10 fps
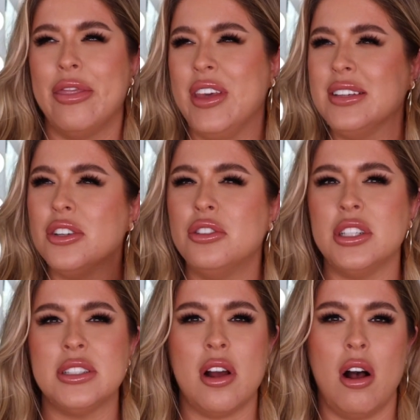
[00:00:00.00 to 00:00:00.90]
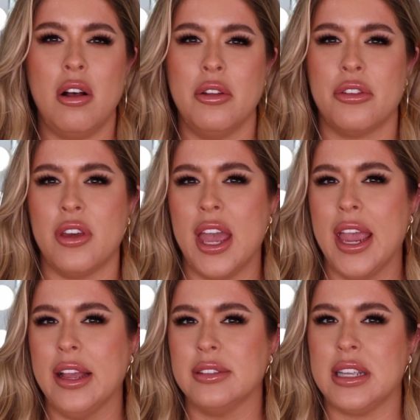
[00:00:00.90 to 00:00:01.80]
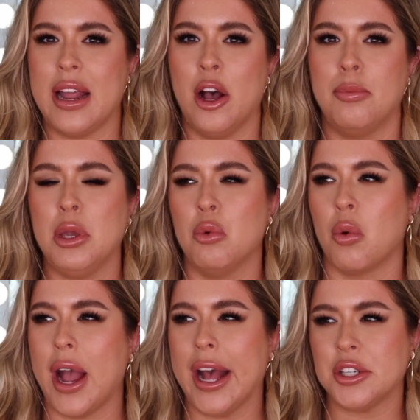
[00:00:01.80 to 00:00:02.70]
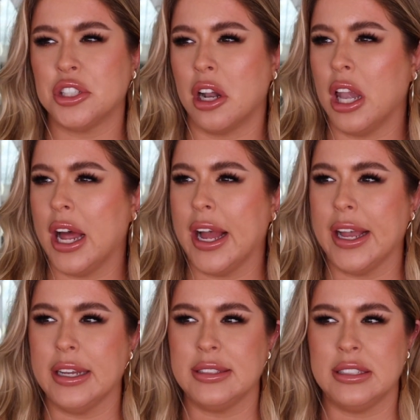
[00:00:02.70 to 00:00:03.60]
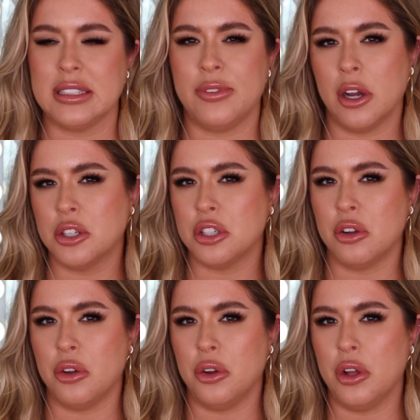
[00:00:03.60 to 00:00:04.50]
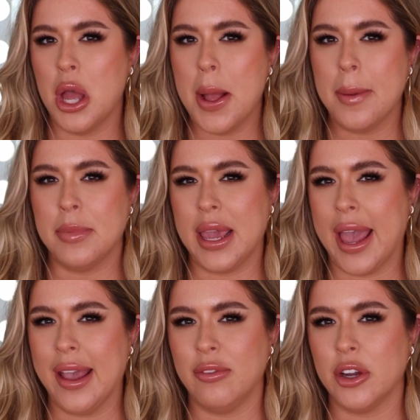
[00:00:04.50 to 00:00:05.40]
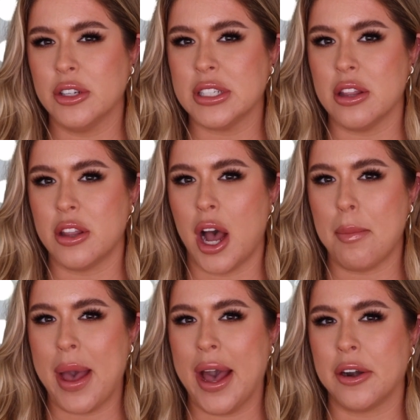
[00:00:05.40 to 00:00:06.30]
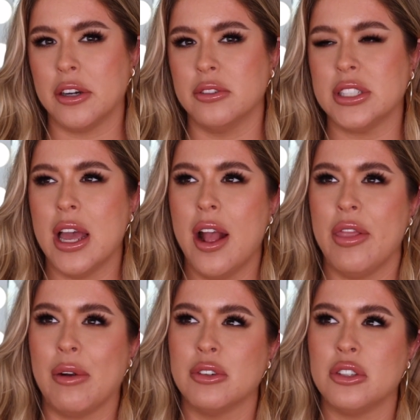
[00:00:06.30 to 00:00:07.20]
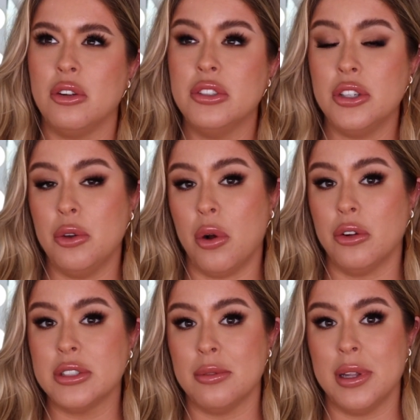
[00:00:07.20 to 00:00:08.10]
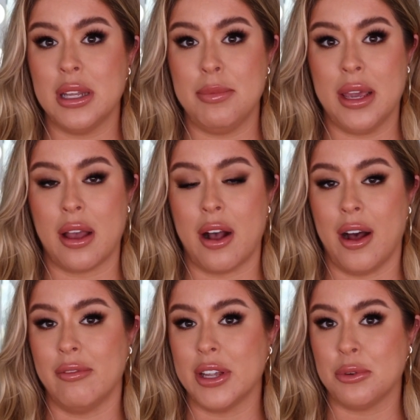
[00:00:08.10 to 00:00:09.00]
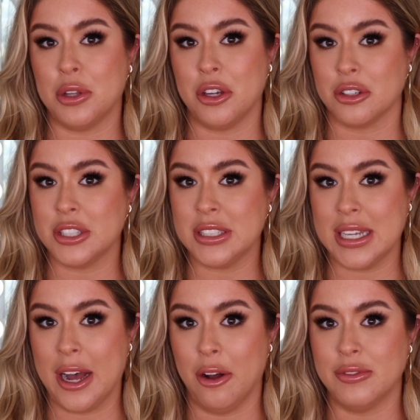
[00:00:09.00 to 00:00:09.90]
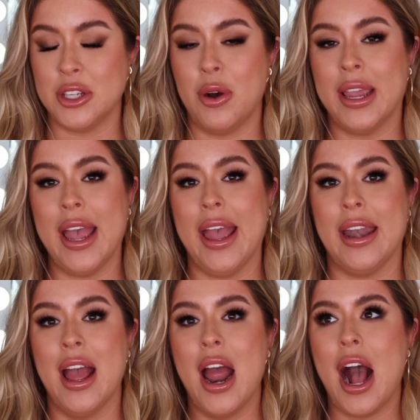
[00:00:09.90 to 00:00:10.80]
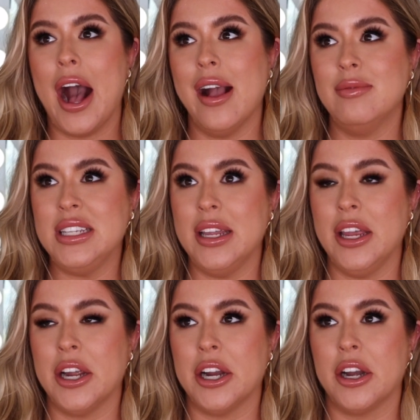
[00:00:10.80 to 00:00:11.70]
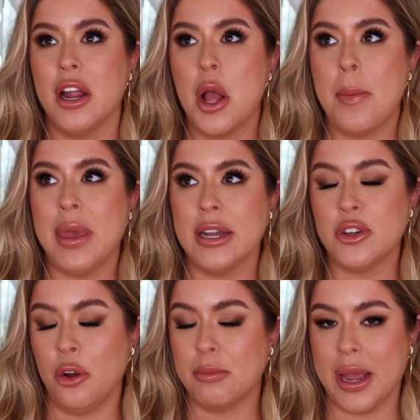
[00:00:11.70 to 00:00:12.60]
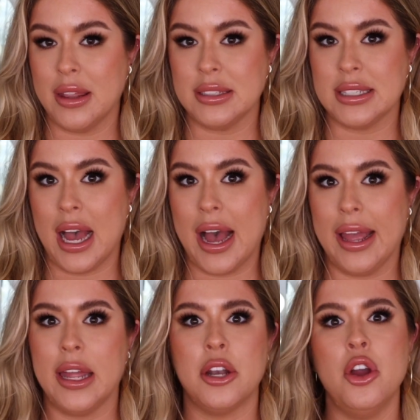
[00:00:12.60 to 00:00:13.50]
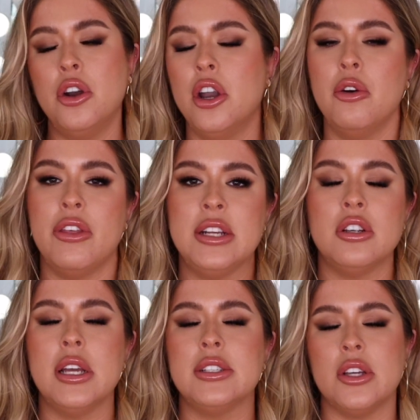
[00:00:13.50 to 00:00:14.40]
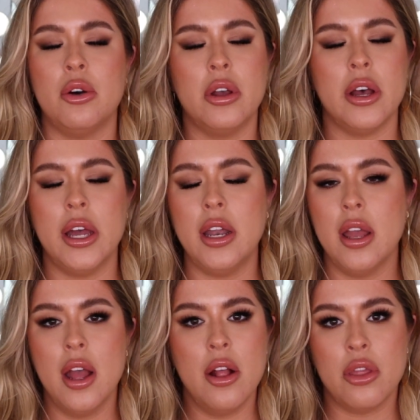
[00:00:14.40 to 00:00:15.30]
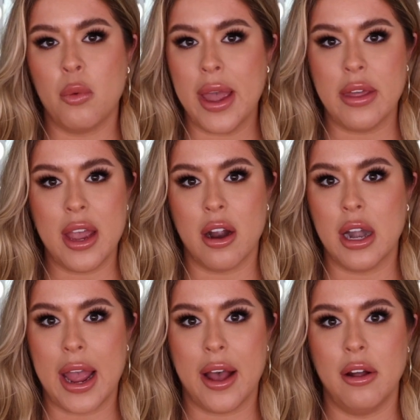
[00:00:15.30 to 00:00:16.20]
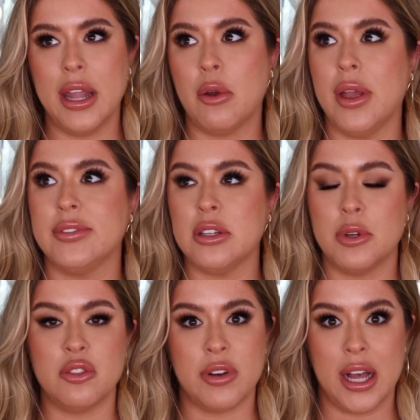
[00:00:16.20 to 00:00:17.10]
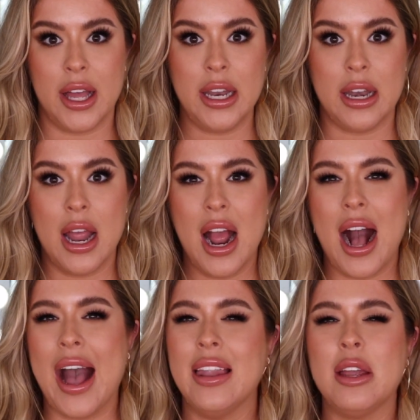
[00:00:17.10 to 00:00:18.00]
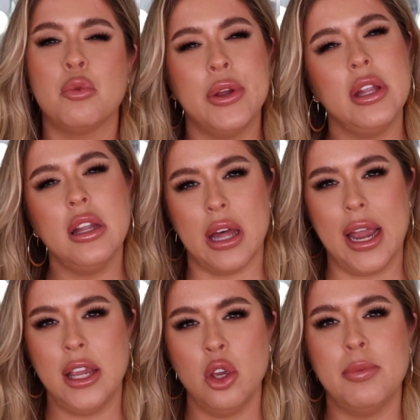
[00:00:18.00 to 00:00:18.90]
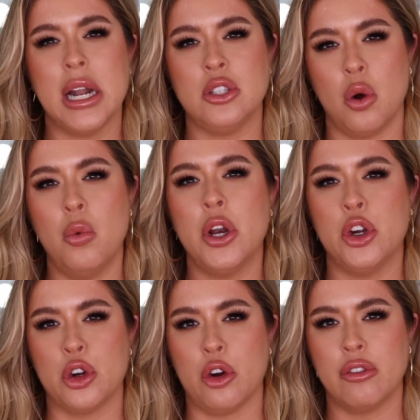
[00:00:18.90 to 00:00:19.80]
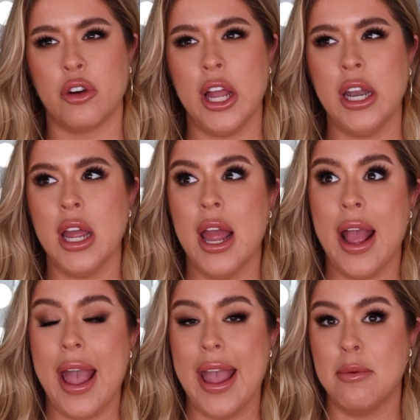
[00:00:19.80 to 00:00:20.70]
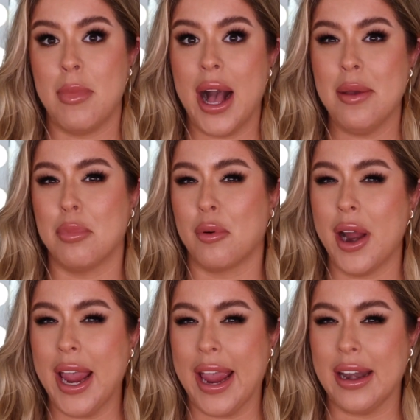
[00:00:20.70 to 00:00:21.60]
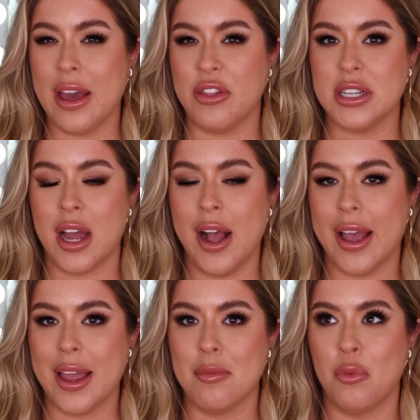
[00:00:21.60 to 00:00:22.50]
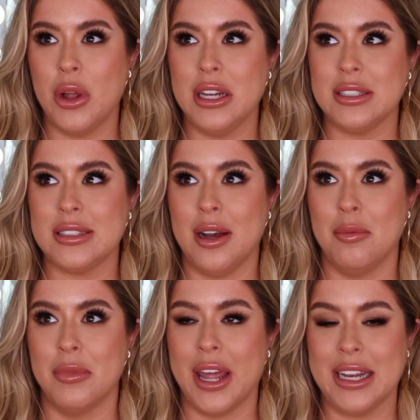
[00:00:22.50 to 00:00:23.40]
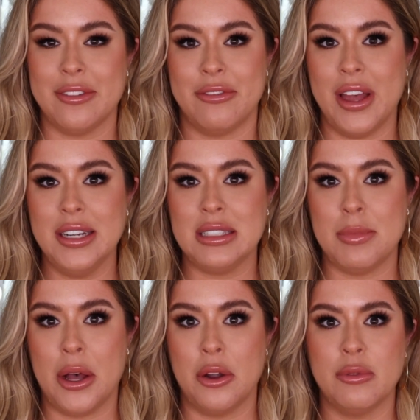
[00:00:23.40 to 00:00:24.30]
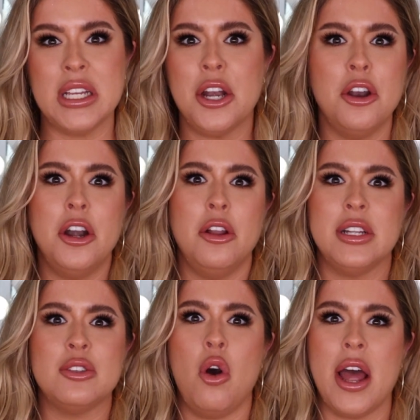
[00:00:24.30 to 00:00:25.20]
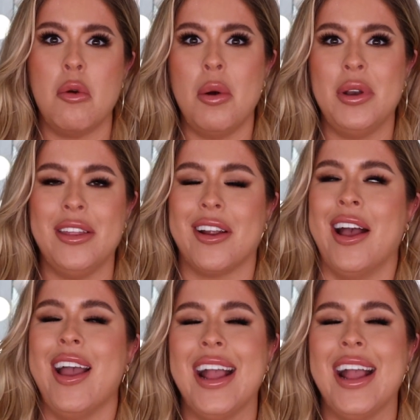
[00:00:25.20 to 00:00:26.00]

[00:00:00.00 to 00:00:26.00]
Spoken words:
These are just all things that help you rationalize dysfunctional behaviors and thought patterns that result in you ultimately being in conflict with yourself. So again, I'm sitting here being told by this guy, like, no, things are like so good the way they are now. Like we have so much fun and I like really like you, but I don't want a girlfriend. And my brain at the time went into some like defense mode and was like, no, that's cool. I don't want one either.